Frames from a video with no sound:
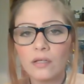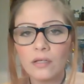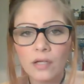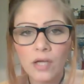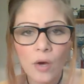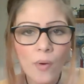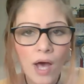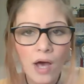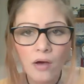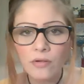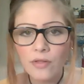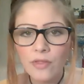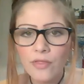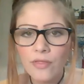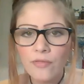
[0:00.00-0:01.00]
Go
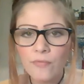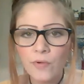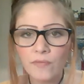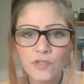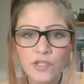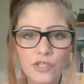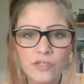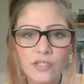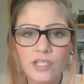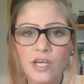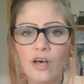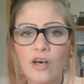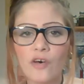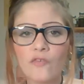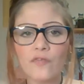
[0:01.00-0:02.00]
out, thrift
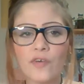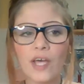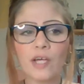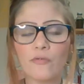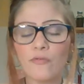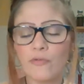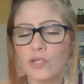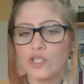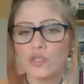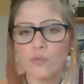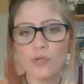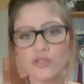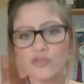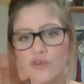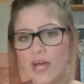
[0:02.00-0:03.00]
yourself a
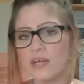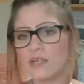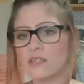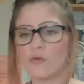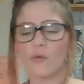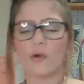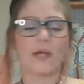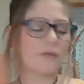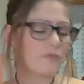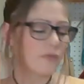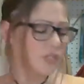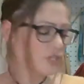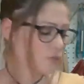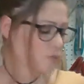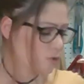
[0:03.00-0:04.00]
ritual dress, or a
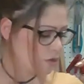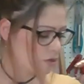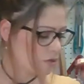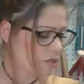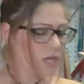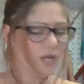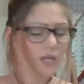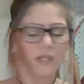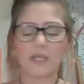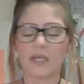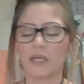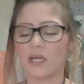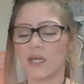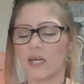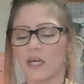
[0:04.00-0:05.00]
ritual
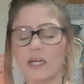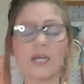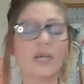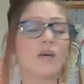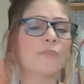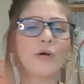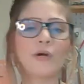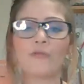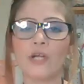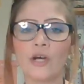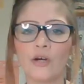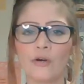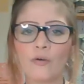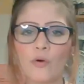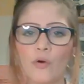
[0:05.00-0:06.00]
like a
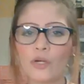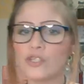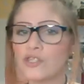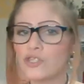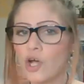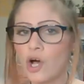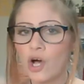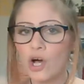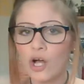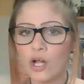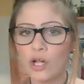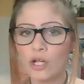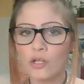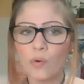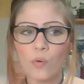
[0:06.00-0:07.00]
kimono or
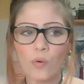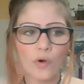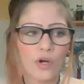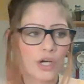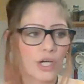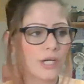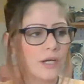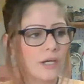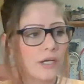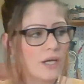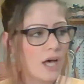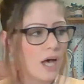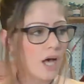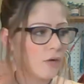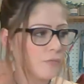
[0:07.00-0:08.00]
shawl, or
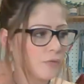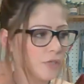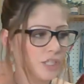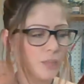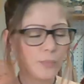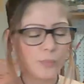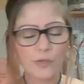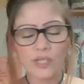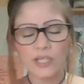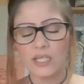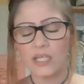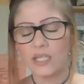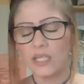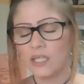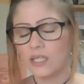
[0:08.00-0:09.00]
a really
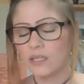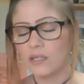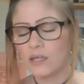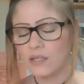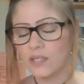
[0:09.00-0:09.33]
pretty